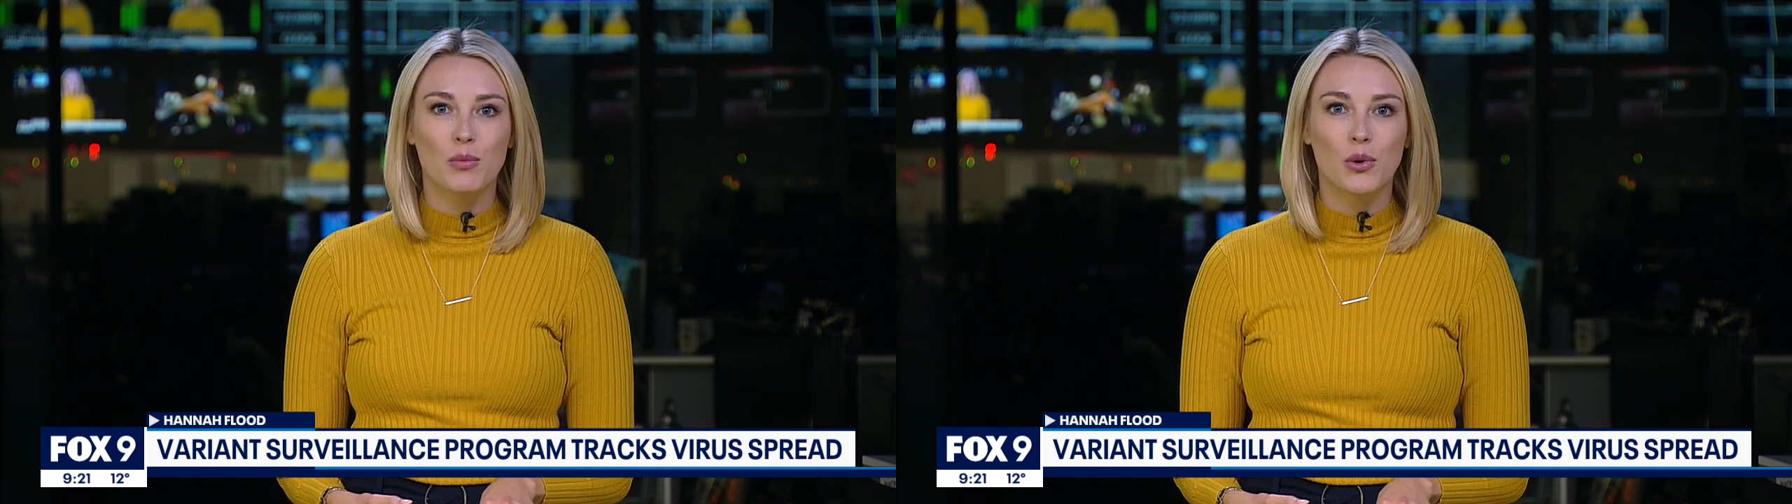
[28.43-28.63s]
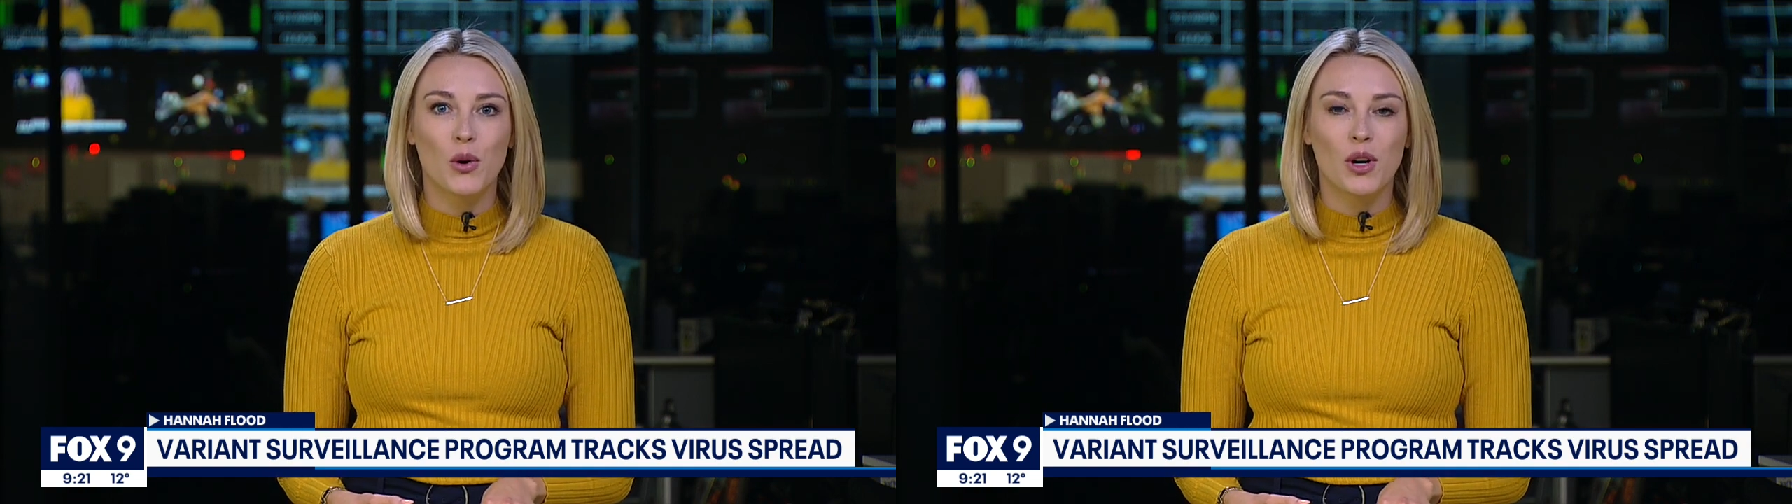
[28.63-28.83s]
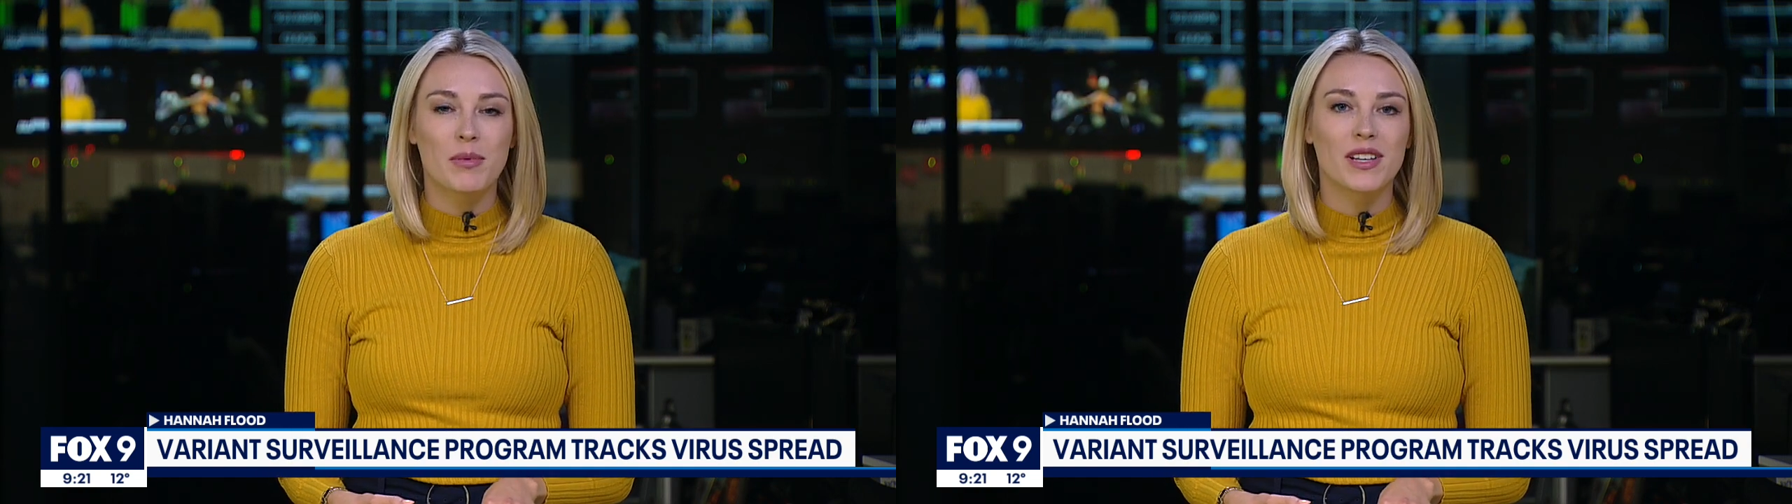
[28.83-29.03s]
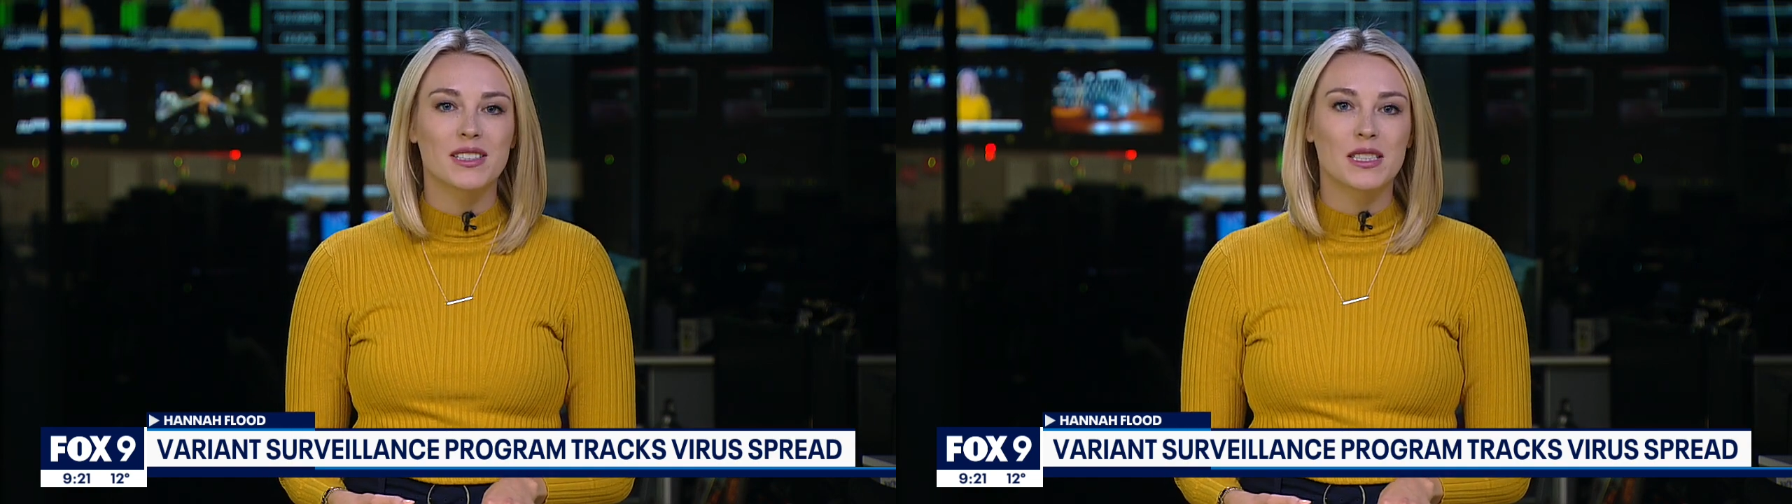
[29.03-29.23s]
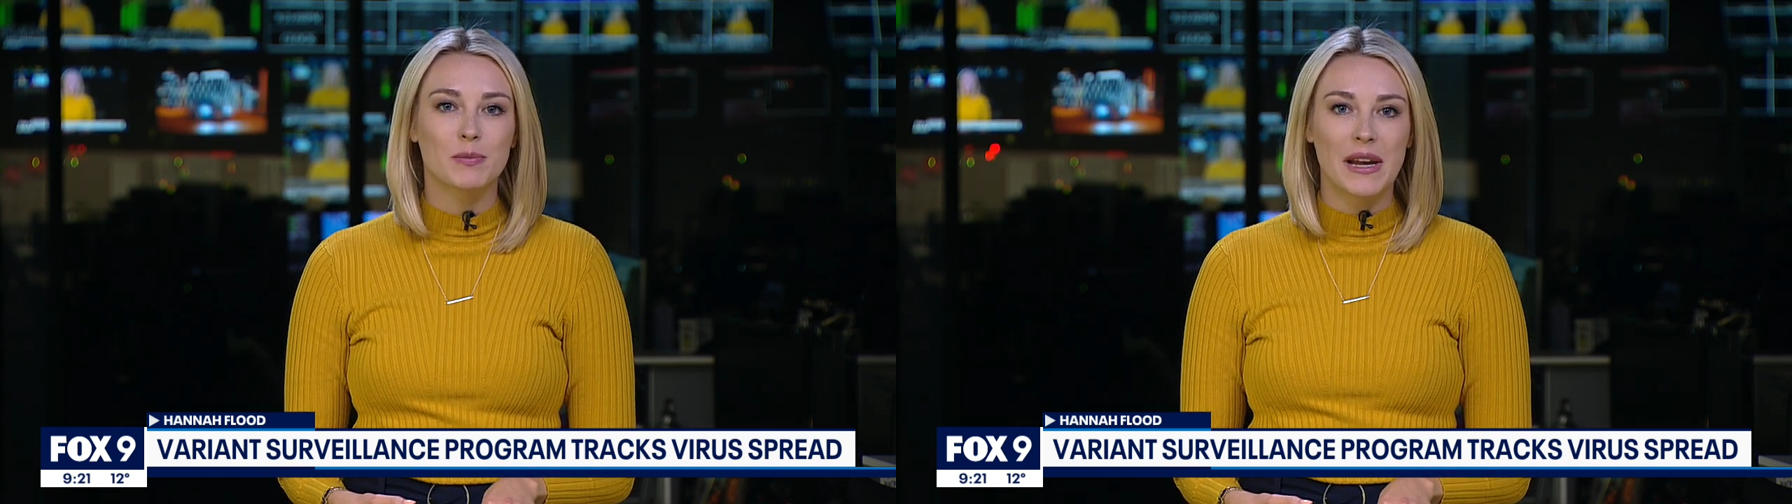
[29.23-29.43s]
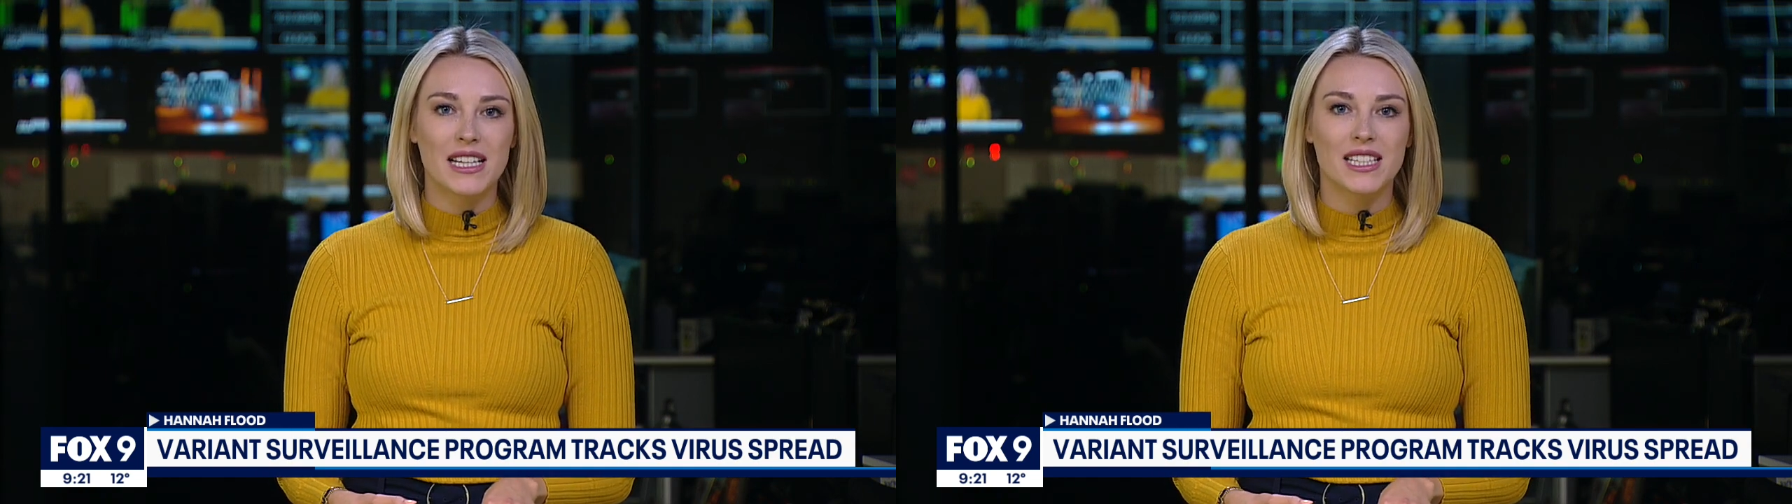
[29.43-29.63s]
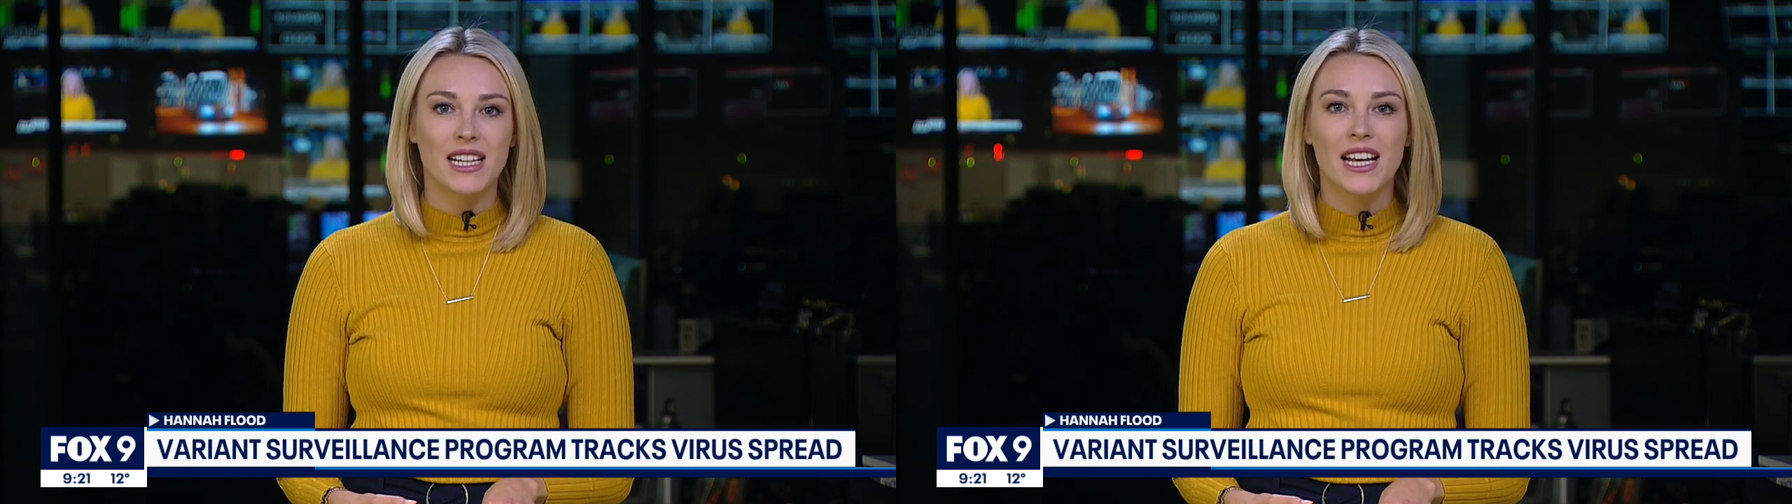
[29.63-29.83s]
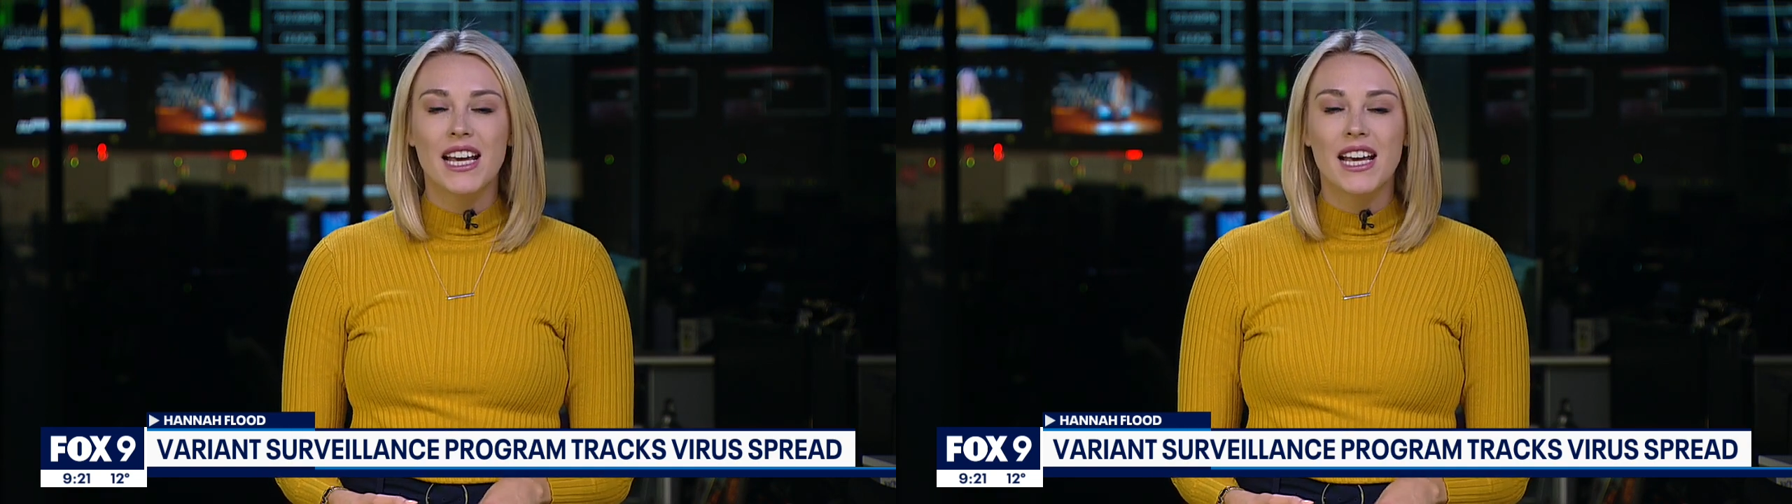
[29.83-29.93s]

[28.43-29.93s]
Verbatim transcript: program has expanded,